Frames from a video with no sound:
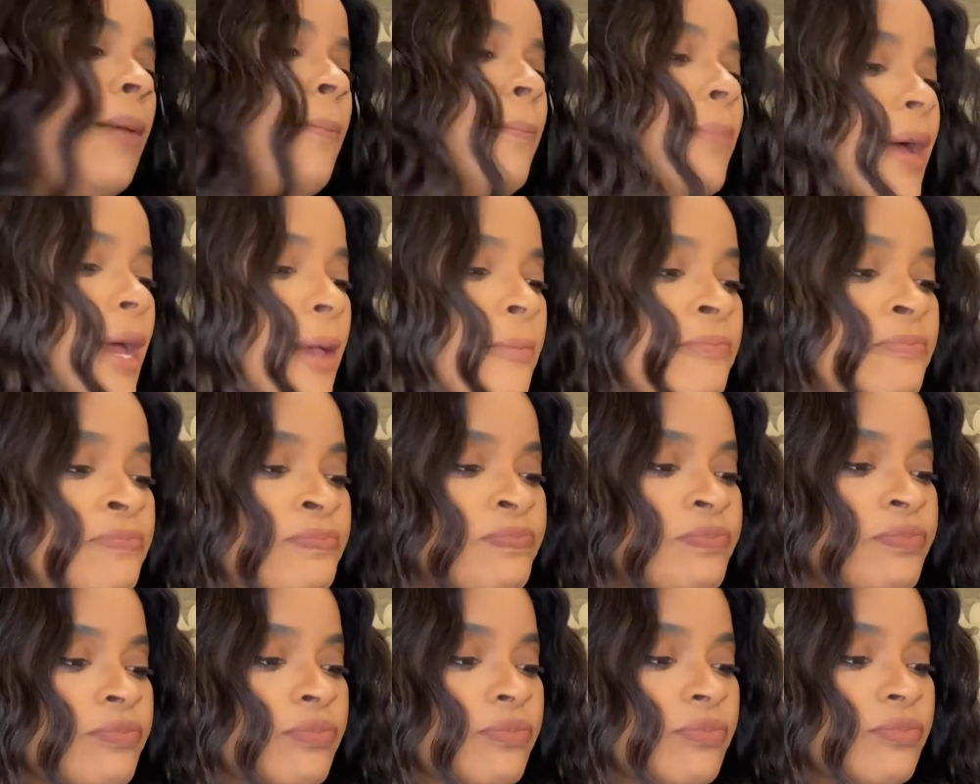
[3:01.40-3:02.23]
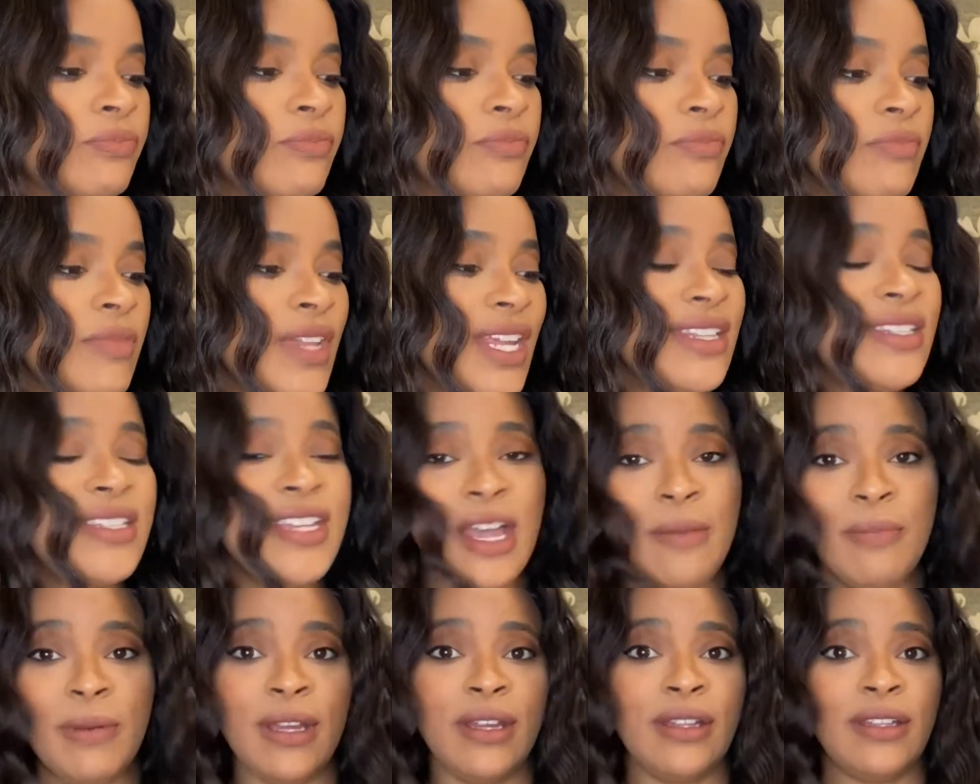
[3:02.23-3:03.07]
But
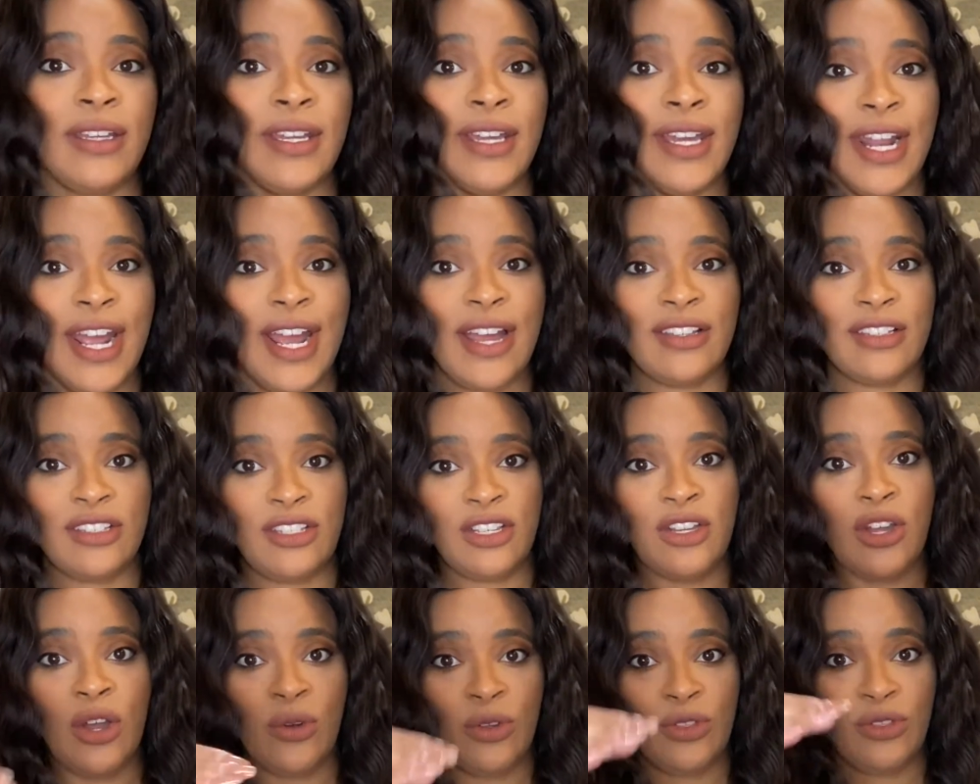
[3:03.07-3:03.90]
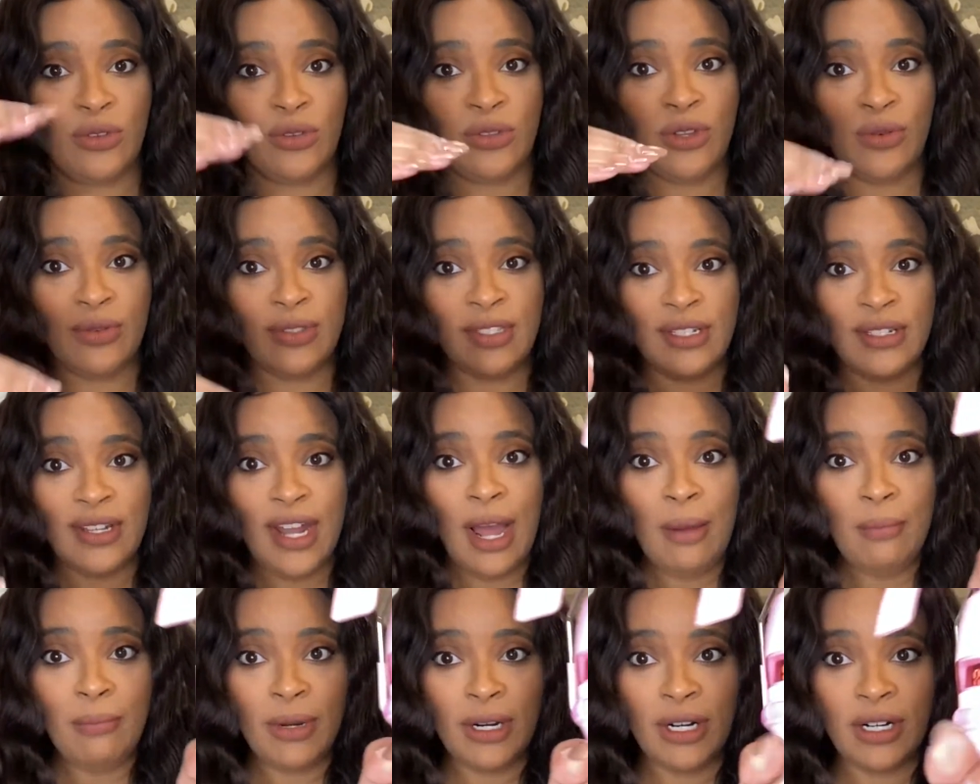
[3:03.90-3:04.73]
typically it has to go through those
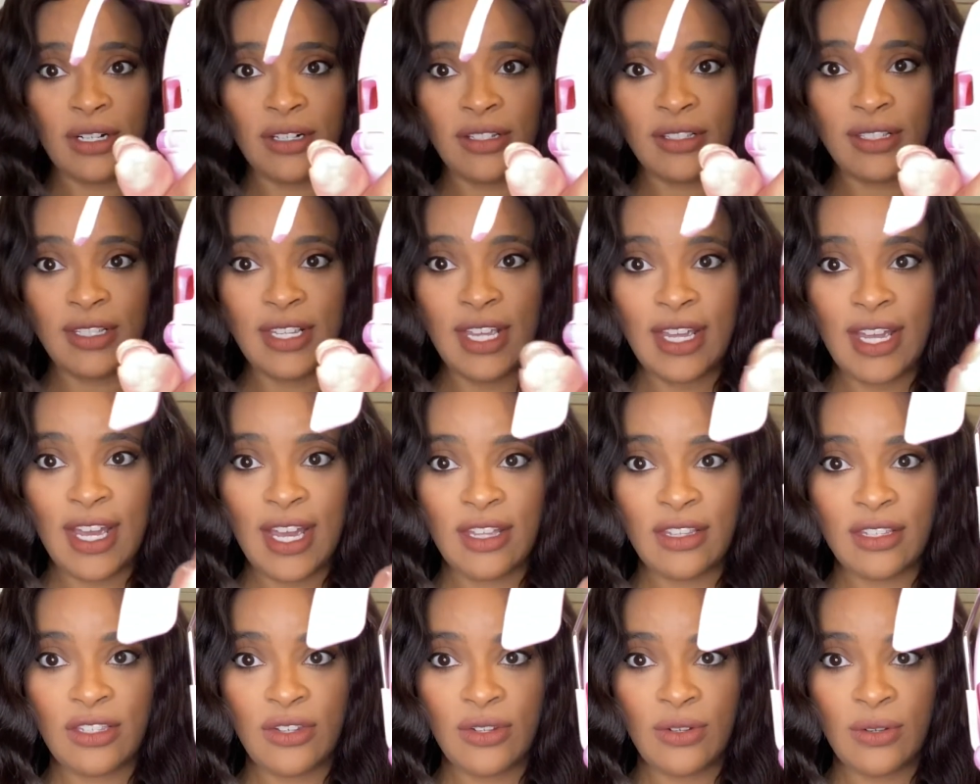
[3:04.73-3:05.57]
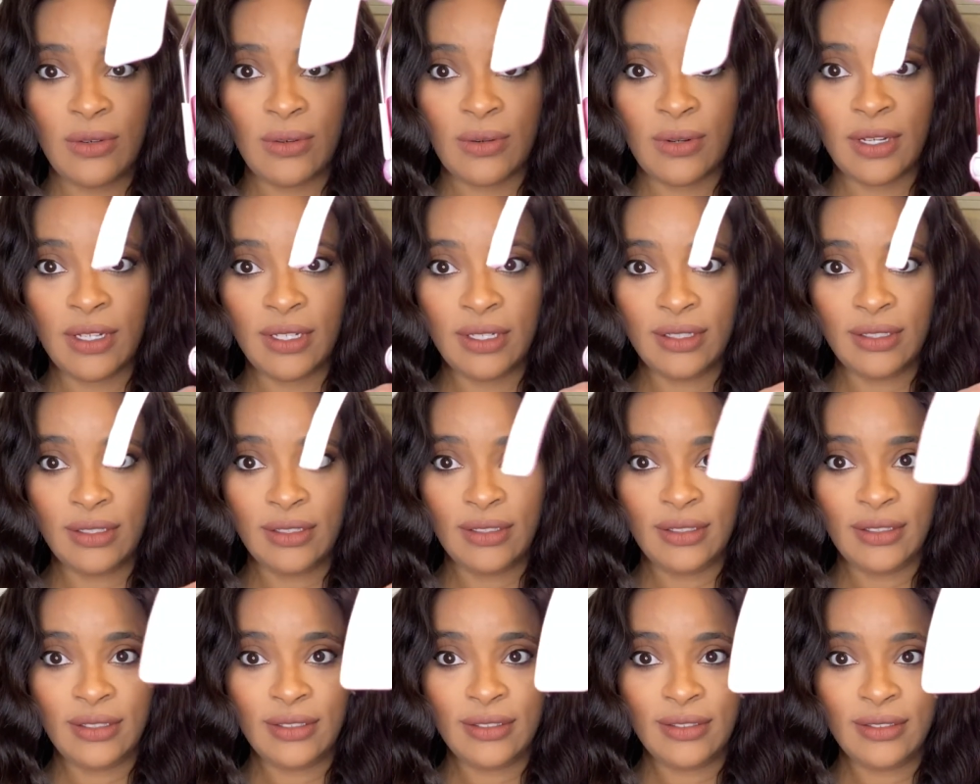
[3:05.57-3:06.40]
numbers to get to
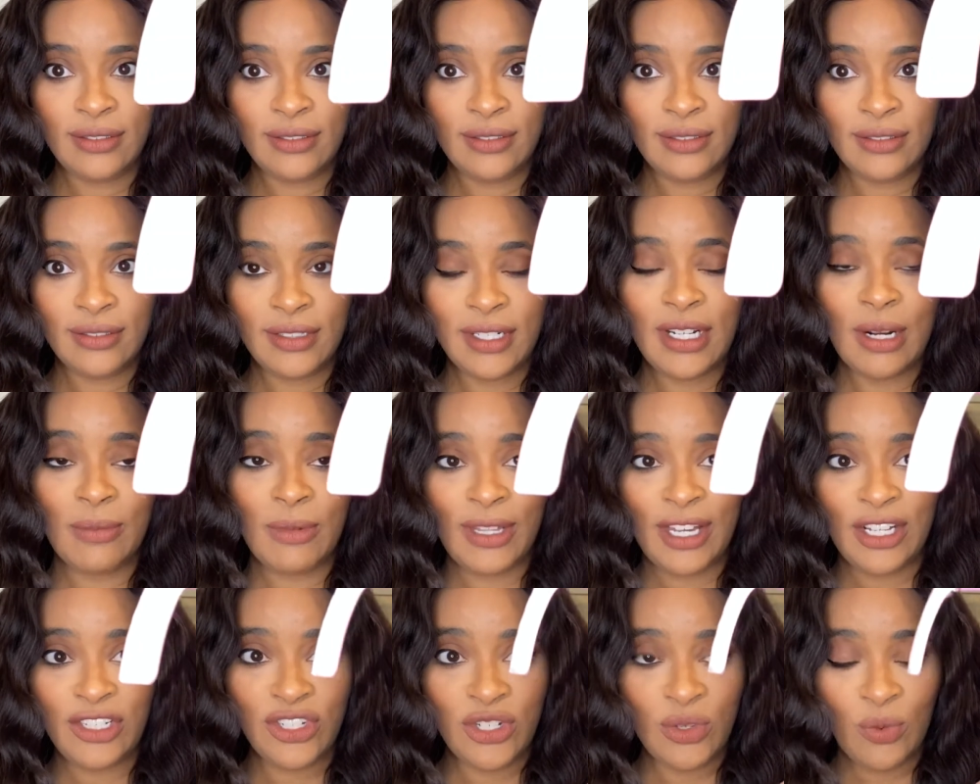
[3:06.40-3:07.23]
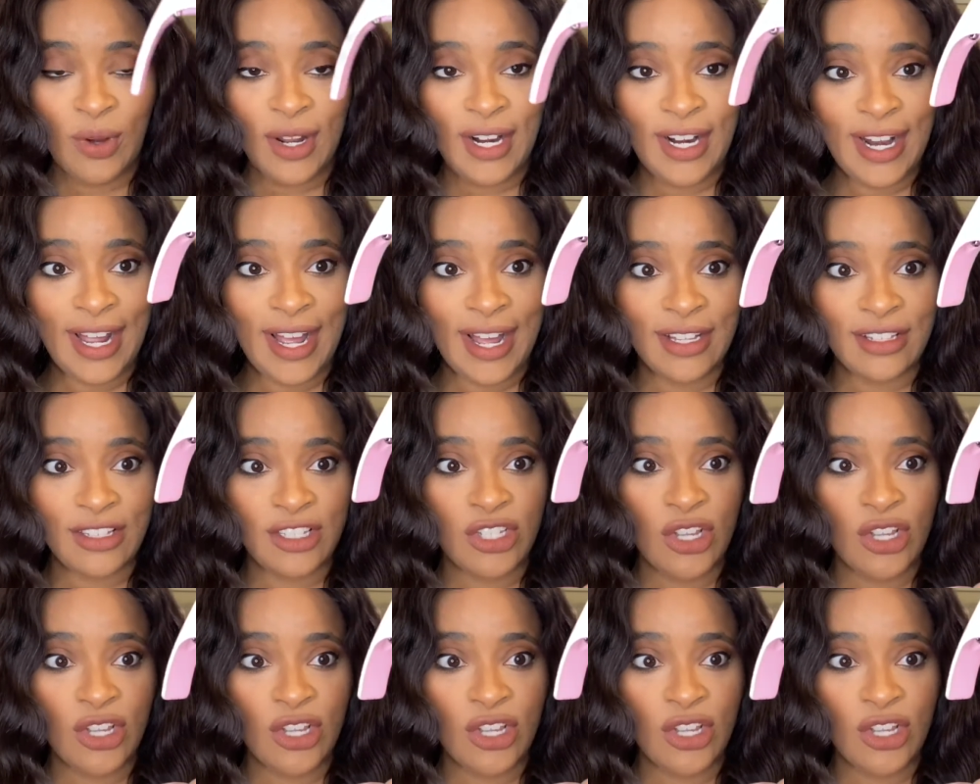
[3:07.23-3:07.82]
the number that you want it at.